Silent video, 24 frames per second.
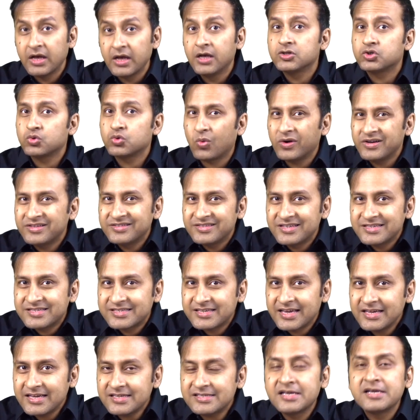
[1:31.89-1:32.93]
So what is this
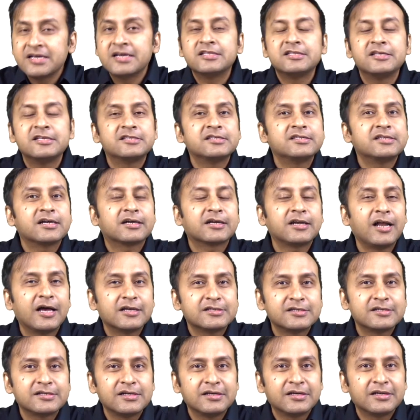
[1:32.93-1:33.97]
case? This is a
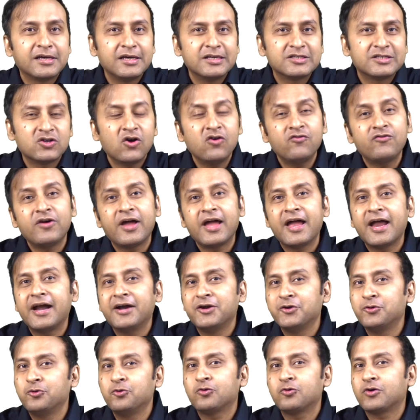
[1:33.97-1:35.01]
classical case of
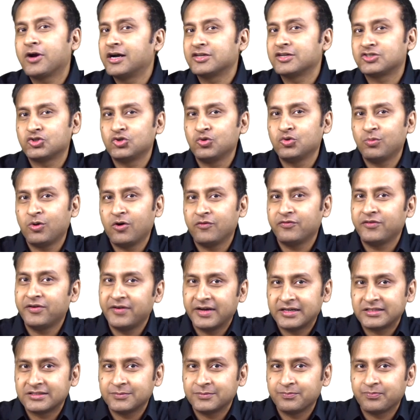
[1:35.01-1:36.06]
adenocarcinoma of the
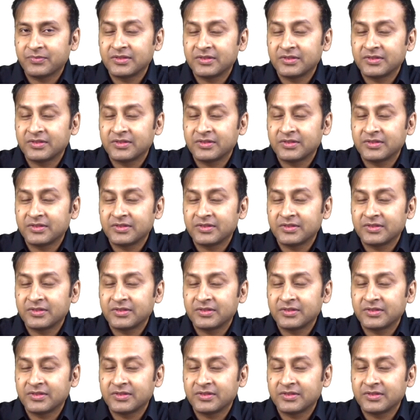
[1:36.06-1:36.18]
rectum.